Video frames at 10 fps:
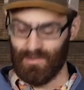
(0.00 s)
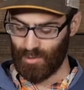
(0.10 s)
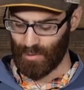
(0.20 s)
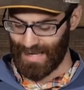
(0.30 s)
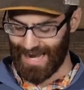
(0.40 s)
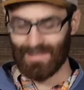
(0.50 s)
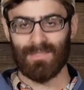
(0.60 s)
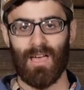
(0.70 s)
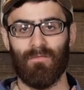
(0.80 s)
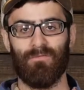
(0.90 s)
To
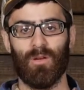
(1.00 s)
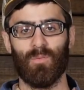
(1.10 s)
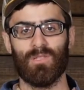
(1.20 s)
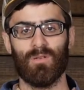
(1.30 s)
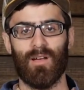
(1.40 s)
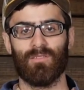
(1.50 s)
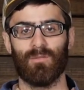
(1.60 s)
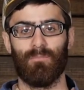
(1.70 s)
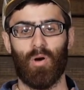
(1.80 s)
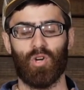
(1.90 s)
enhance that fit, we do have
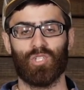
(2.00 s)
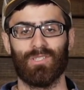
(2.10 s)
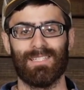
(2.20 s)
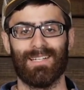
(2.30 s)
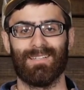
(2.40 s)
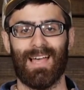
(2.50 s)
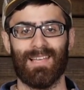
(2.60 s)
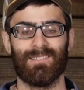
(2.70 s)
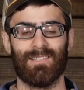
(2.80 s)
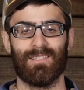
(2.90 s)
some partially
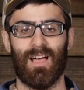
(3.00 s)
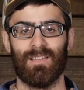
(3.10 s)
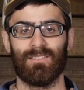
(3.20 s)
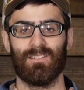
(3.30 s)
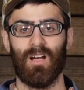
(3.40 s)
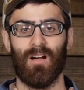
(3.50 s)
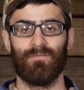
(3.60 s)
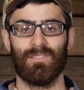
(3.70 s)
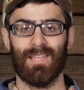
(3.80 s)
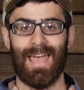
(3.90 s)
elasticized
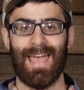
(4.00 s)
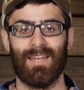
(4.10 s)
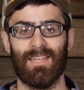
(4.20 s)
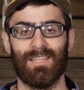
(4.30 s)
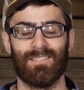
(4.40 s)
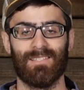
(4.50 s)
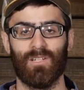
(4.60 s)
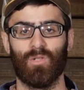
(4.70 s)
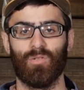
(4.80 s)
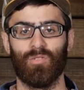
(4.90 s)
cuffs and a
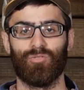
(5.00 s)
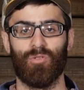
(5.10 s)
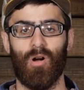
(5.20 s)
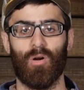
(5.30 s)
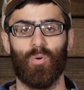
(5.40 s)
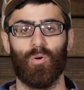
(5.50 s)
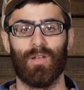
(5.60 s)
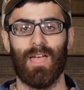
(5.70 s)
single draw cord